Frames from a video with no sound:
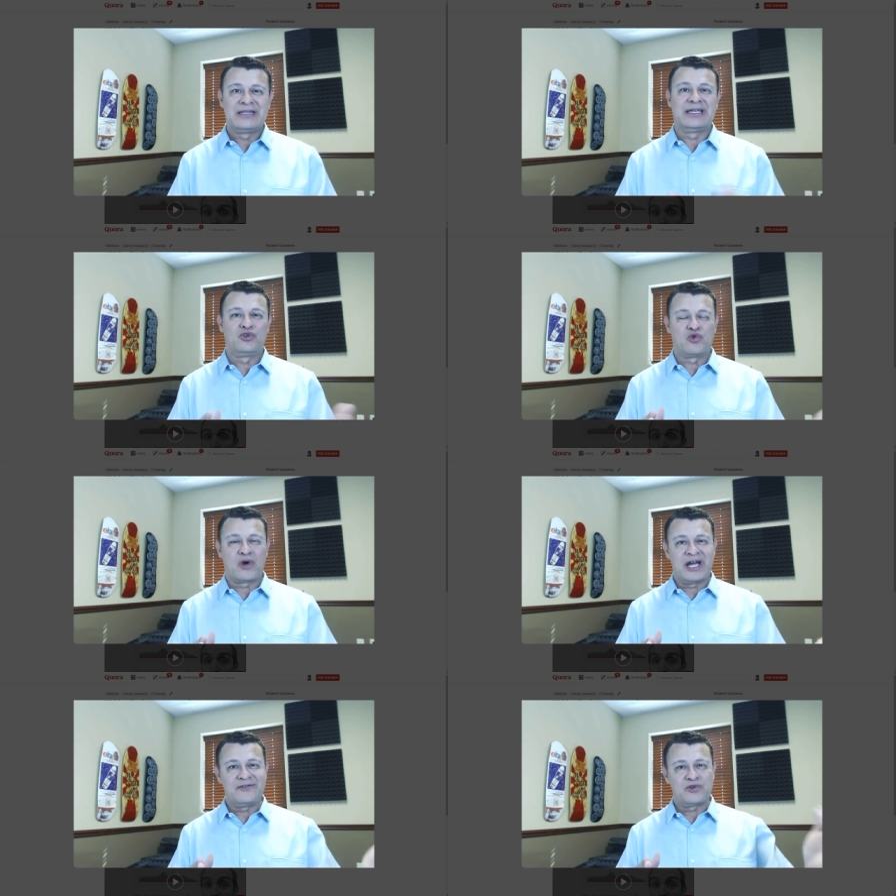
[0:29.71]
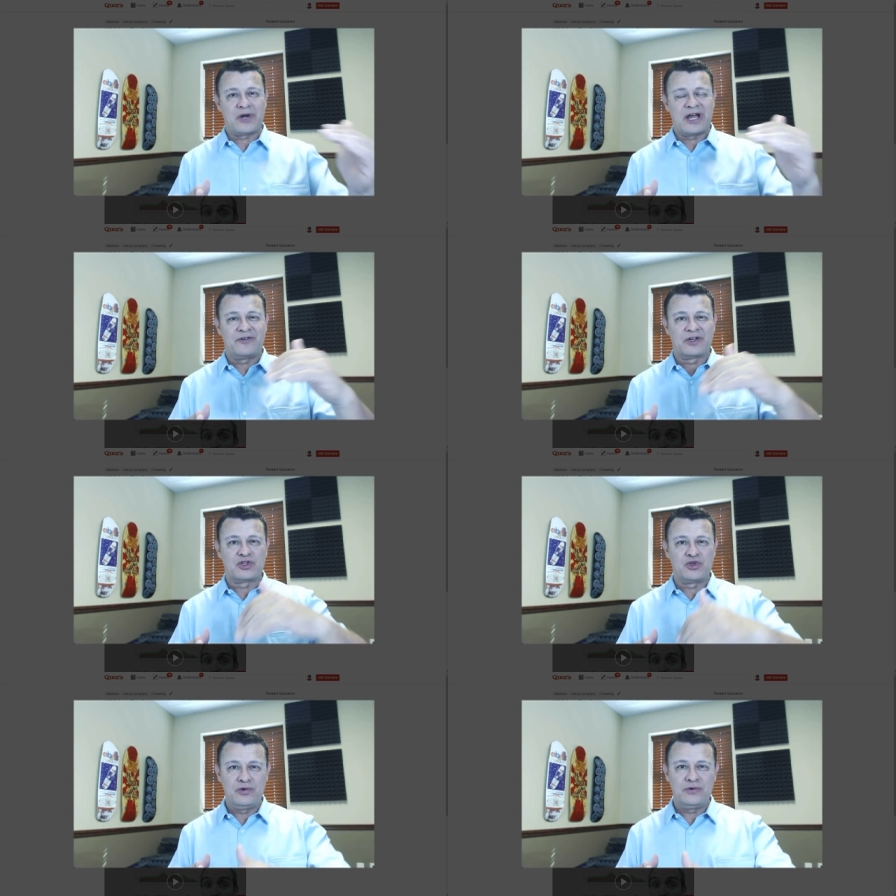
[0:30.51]
that drives traffic
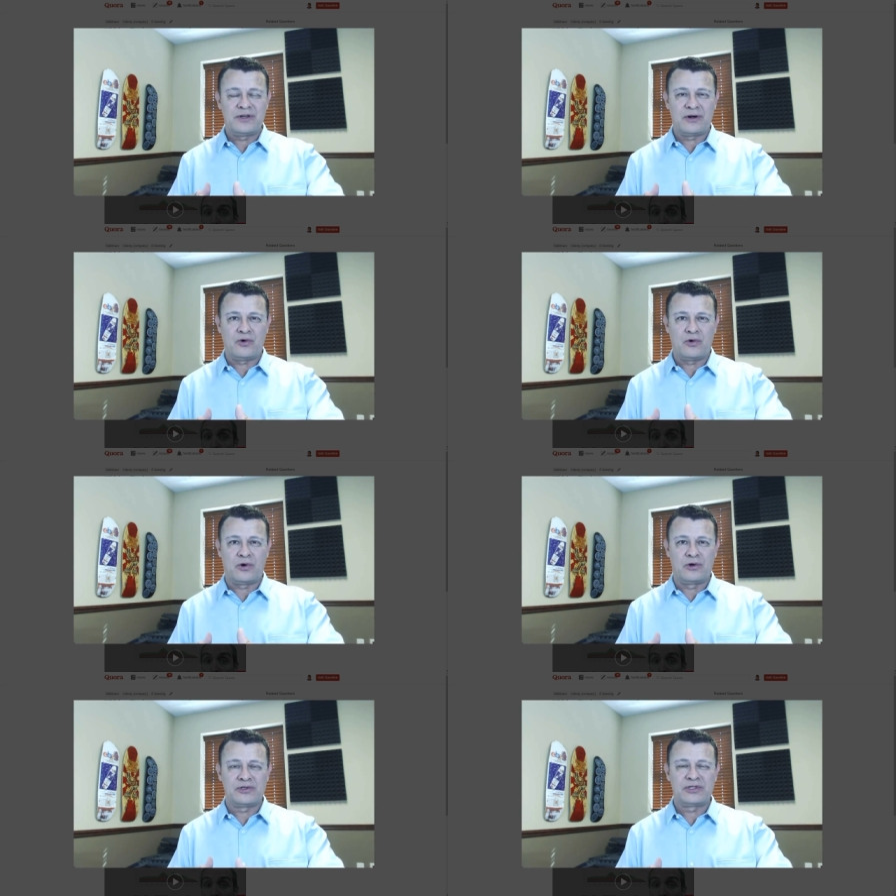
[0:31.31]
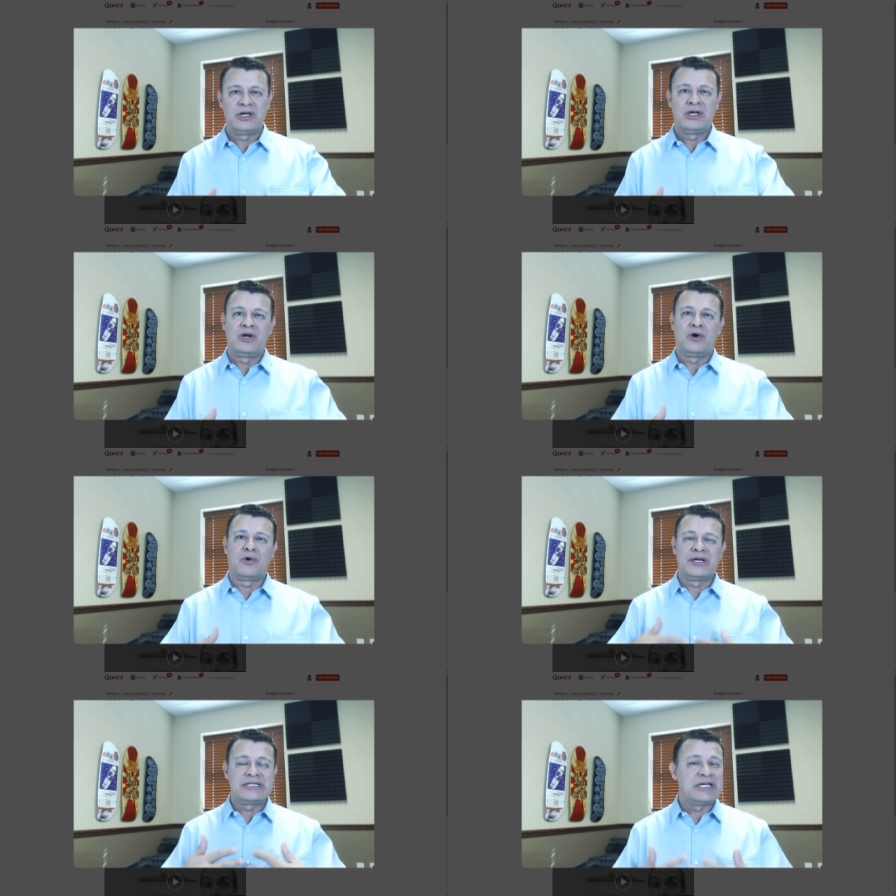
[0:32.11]
to their course
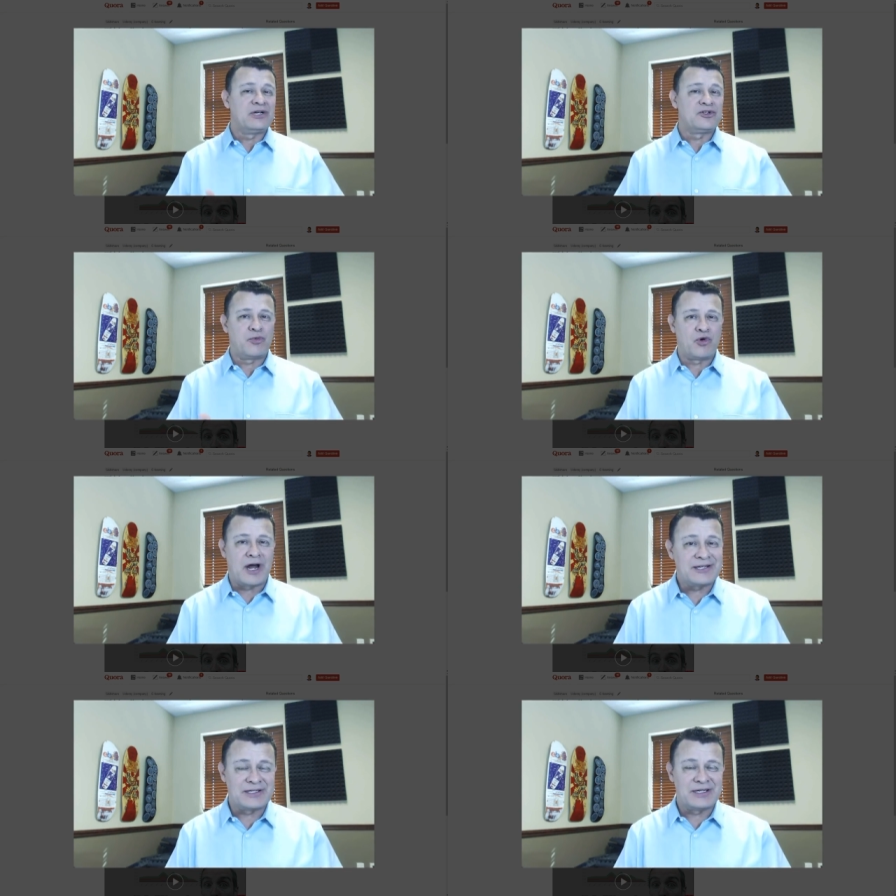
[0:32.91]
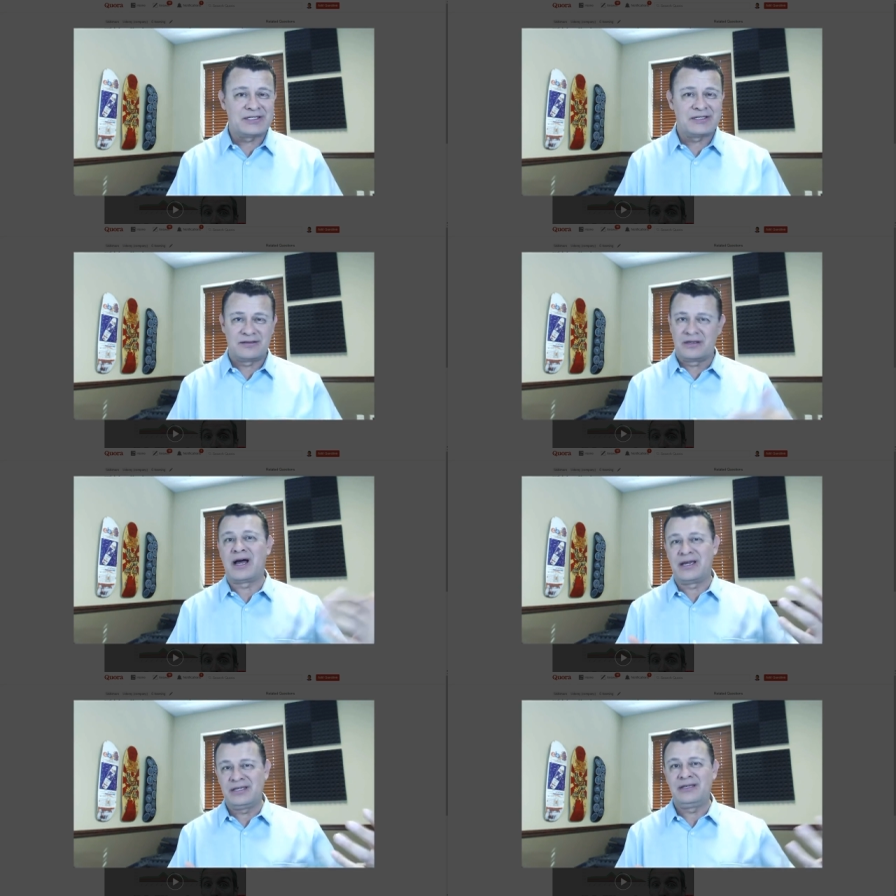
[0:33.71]
or a sales process,
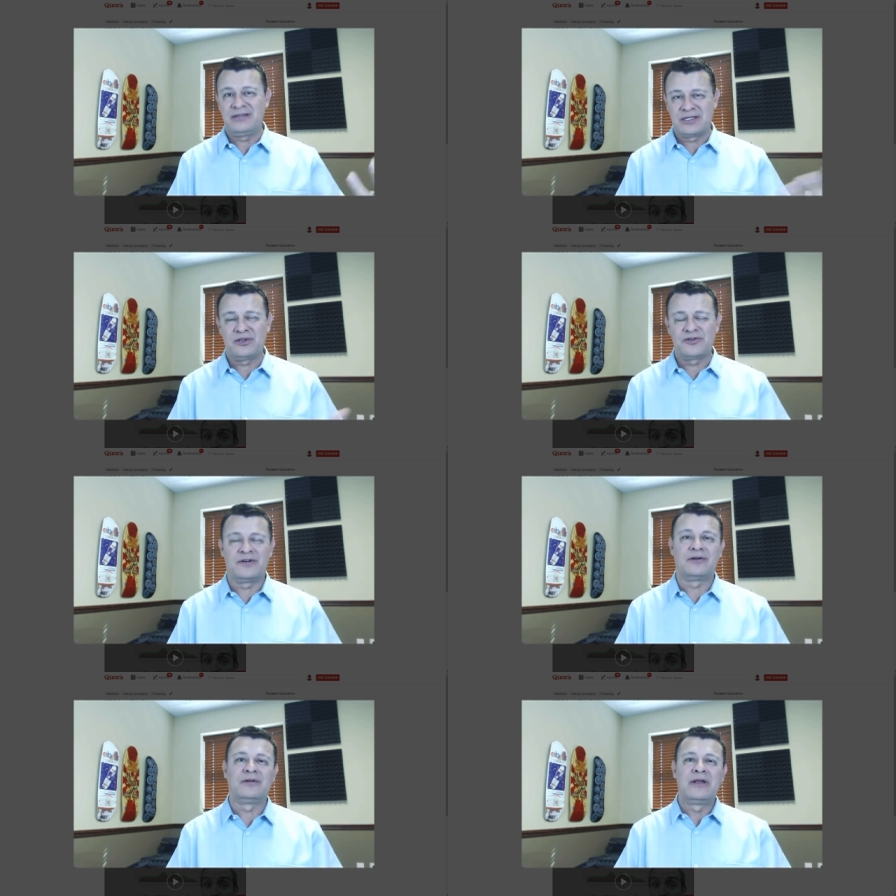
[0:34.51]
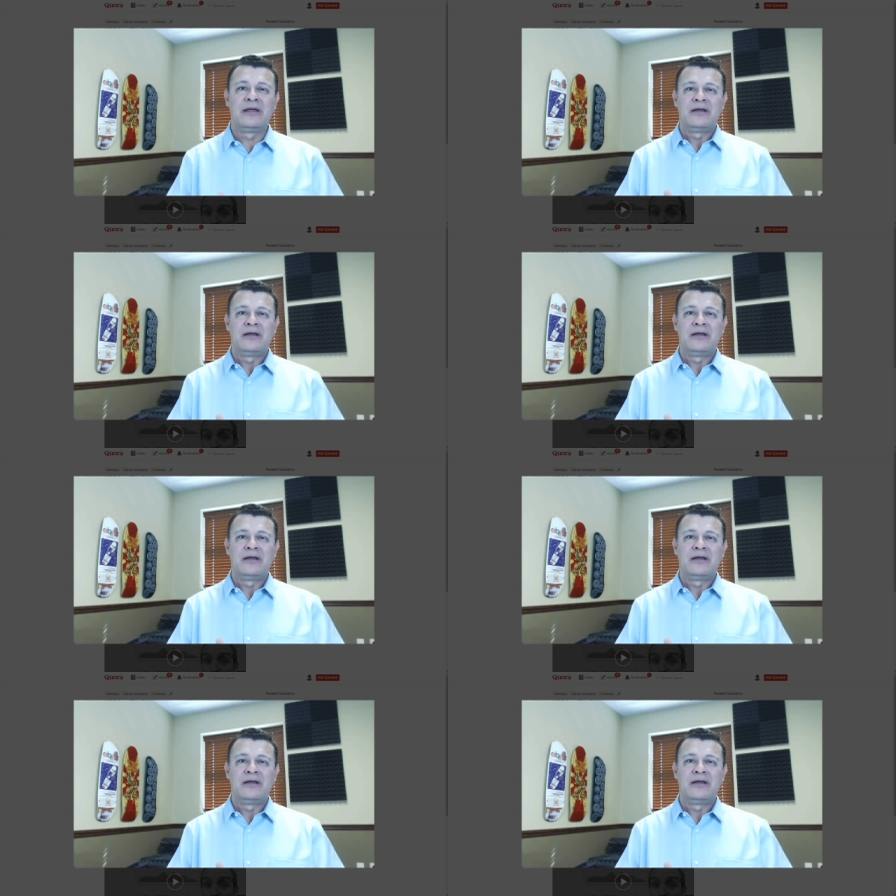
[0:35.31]
i.e., sales funnel,